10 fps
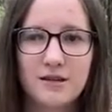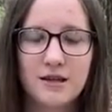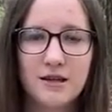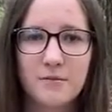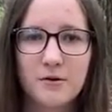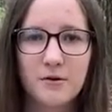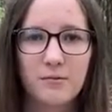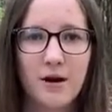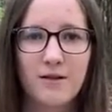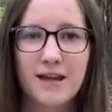keep or
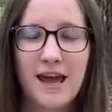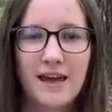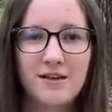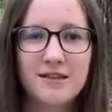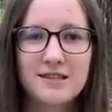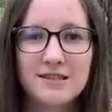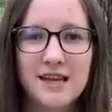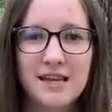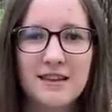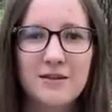probably handle a
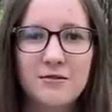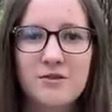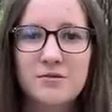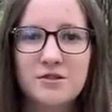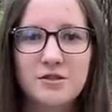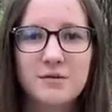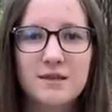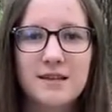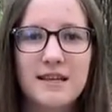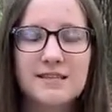snake. They don't know what to do with
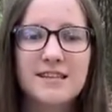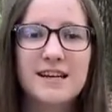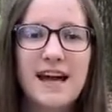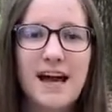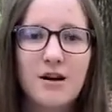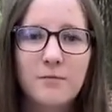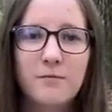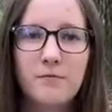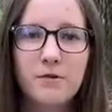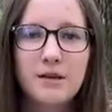it. That's not
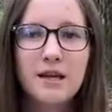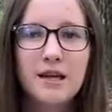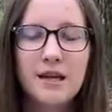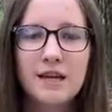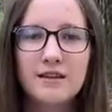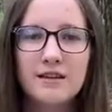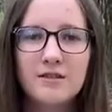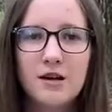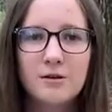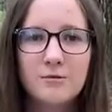helpful in the
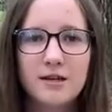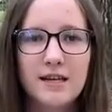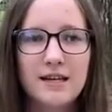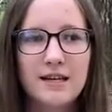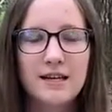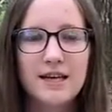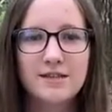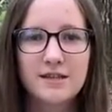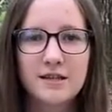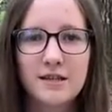long run, and can
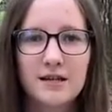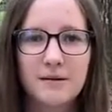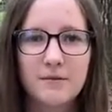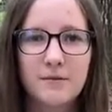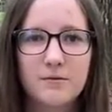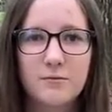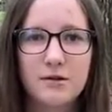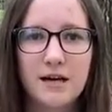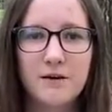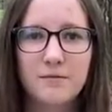actually work
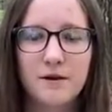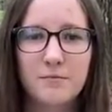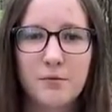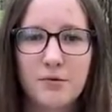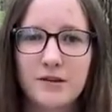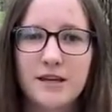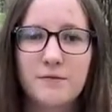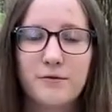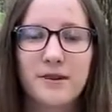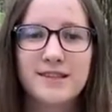out very poorly
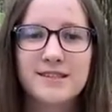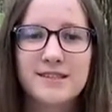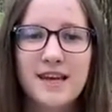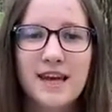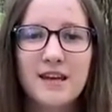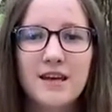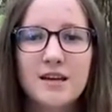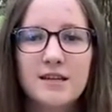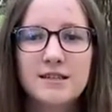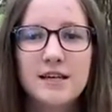for the snake.
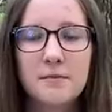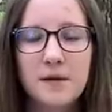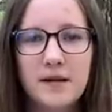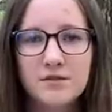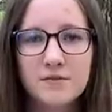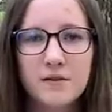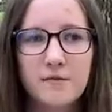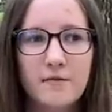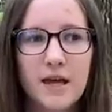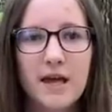Take a picture of it if
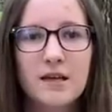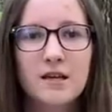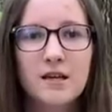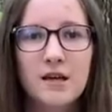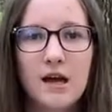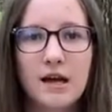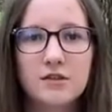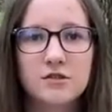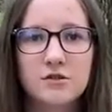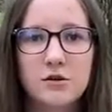you can, and
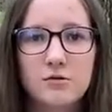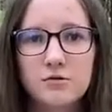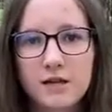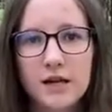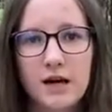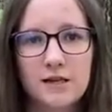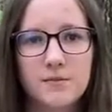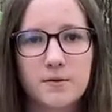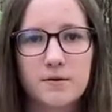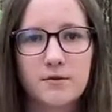just go to the
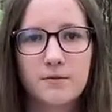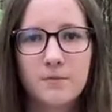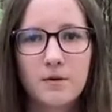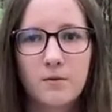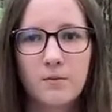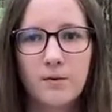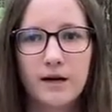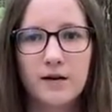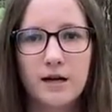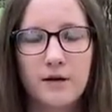hospital
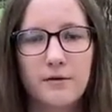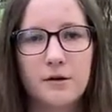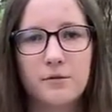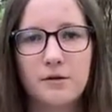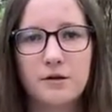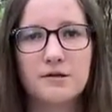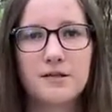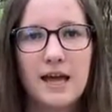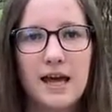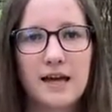where healthcare workers
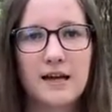can